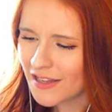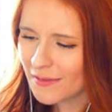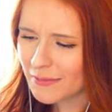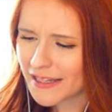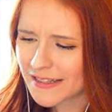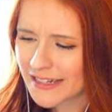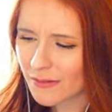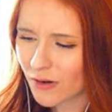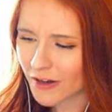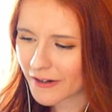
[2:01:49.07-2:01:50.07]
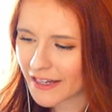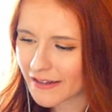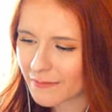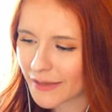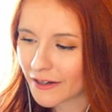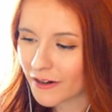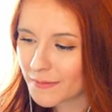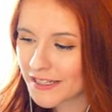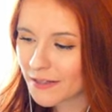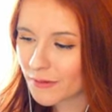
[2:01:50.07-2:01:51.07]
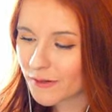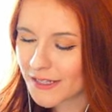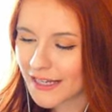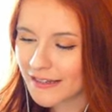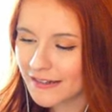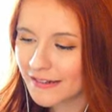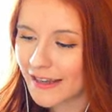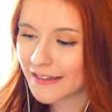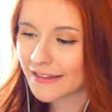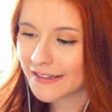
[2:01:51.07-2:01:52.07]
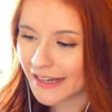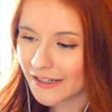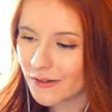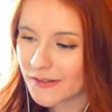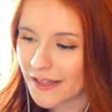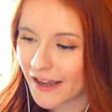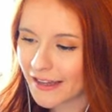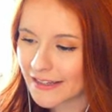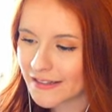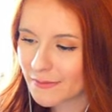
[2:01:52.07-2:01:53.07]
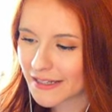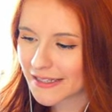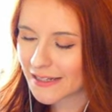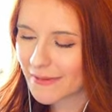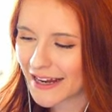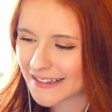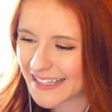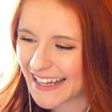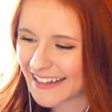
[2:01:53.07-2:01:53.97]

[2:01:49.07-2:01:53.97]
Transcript: Plants need watering, my crops need rotating, and the dinos got into my seed bags again.